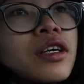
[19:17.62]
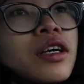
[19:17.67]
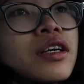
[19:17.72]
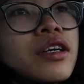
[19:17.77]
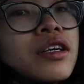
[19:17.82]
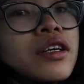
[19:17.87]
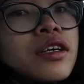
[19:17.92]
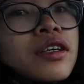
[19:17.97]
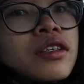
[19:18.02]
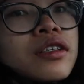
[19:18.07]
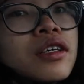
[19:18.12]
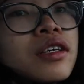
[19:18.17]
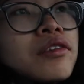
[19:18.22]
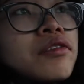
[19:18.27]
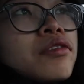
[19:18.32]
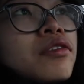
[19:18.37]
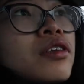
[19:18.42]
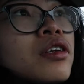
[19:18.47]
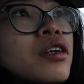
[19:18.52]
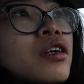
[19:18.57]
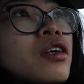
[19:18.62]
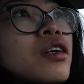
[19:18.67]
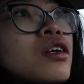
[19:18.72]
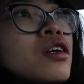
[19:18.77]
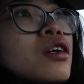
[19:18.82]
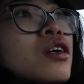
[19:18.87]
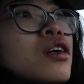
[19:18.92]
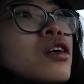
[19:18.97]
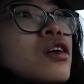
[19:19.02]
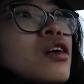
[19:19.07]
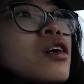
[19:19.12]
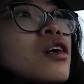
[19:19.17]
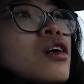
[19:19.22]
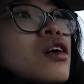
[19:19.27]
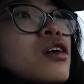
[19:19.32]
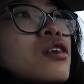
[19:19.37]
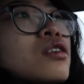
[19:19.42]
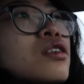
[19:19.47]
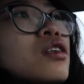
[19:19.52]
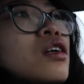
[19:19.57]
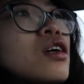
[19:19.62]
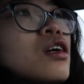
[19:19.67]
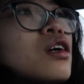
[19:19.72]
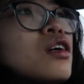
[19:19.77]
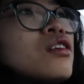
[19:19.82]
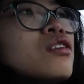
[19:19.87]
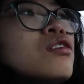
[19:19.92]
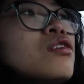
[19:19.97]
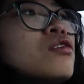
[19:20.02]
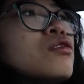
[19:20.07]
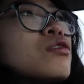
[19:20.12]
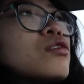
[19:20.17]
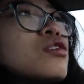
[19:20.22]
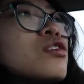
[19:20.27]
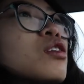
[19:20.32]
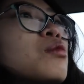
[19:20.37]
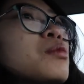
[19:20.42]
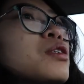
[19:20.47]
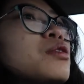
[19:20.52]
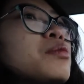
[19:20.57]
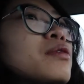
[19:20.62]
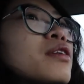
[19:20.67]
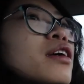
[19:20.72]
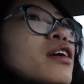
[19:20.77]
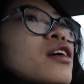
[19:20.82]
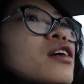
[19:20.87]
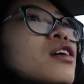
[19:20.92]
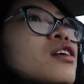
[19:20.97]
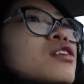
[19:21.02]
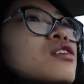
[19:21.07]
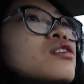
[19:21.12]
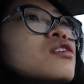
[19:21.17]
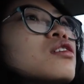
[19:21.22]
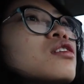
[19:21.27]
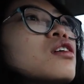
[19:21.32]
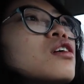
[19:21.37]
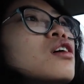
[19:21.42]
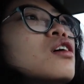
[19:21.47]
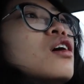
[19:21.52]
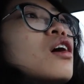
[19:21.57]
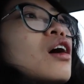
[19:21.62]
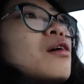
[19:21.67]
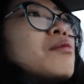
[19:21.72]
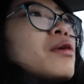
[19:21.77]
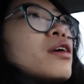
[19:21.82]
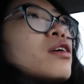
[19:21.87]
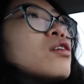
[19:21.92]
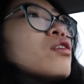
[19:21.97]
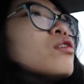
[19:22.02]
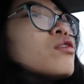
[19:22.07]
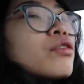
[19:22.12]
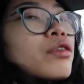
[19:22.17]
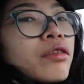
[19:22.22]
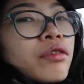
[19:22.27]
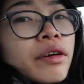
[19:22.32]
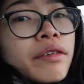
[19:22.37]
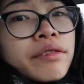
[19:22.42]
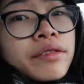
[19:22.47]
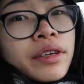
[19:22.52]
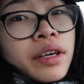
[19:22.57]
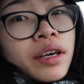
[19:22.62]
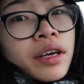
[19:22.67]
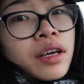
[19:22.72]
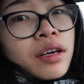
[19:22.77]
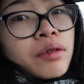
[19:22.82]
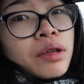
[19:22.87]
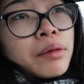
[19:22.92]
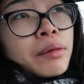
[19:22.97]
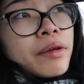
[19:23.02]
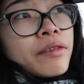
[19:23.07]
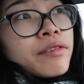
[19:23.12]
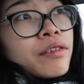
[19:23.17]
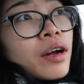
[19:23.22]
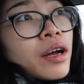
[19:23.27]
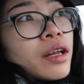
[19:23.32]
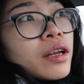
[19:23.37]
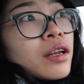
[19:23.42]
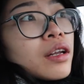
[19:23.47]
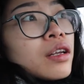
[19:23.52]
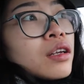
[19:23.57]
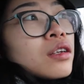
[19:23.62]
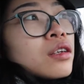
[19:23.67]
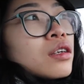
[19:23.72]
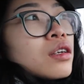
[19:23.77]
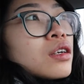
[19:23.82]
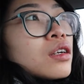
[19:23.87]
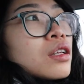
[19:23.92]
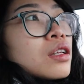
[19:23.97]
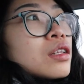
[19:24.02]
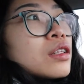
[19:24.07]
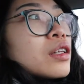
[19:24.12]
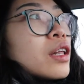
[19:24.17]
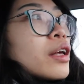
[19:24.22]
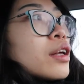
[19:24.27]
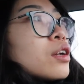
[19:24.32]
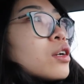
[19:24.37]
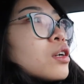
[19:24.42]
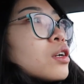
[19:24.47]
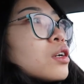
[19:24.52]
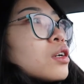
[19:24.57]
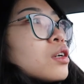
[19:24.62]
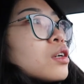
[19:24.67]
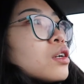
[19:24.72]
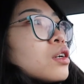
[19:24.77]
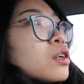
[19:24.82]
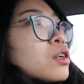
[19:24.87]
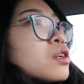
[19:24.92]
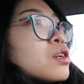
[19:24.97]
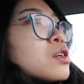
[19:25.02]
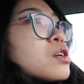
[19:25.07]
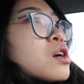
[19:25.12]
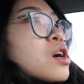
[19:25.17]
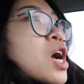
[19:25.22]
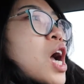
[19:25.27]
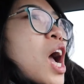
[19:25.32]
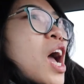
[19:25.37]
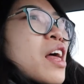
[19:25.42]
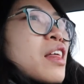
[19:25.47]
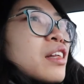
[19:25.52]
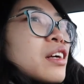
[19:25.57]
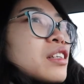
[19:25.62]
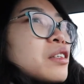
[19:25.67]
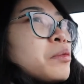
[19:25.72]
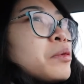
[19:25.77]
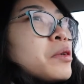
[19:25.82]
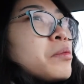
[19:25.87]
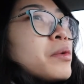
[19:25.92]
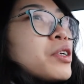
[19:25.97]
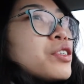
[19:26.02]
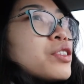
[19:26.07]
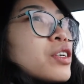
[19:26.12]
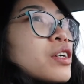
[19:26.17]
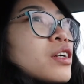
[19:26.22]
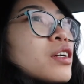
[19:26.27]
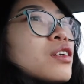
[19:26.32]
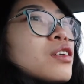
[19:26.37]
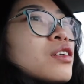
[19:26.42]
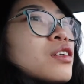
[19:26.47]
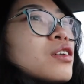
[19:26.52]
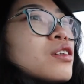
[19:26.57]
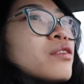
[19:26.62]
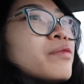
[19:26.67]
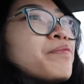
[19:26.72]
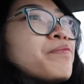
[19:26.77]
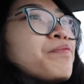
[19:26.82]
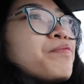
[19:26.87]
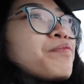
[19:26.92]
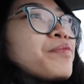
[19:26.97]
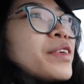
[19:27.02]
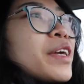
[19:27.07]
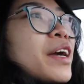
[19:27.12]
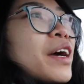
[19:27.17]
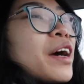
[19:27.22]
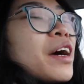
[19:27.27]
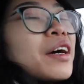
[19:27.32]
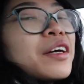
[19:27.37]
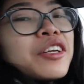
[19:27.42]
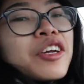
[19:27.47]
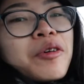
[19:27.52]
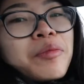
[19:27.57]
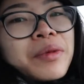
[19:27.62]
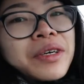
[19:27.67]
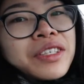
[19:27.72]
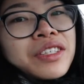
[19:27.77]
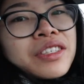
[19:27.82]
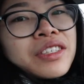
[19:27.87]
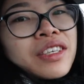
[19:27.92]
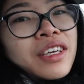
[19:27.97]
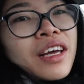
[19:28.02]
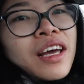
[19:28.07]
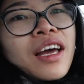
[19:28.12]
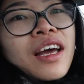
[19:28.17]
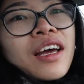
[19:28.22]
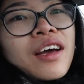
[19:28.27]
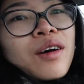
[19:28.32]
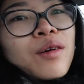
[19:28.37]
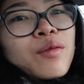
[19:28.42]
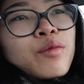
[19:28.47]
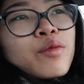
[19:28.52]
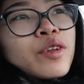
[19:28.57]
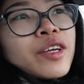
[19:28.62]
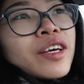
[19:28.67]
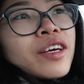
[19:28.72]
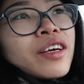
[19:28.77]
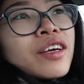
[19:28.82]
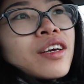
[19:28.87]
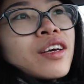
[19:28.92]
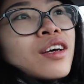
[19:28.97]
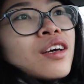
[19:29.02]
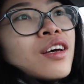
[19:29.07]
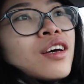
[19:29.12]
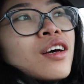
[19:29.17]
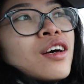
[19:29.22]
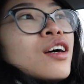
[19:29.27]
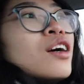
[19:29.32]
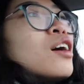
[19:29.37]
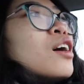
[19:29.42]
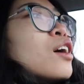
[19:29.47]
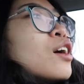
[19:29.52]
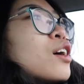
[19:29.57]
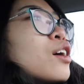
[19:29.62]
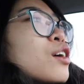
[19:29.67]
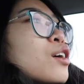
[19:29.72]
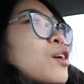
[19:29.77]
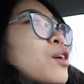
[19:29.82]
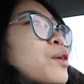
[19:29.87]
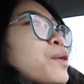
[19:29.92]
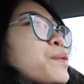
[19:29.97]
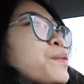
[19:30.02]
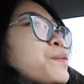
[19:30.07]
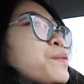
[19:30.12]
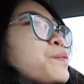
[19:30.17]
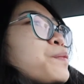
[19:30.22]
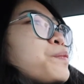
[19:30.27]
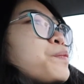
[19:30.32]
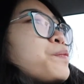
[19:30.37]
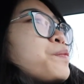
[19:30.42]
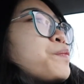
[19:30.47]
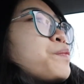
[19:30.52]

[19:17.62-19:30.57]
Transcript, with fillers: I get here safely. Uh, today, I don't know, there's not much planned. I might go thrifting with my friend later. That's pretty much it. Yeah, not much today. Hopefully, um,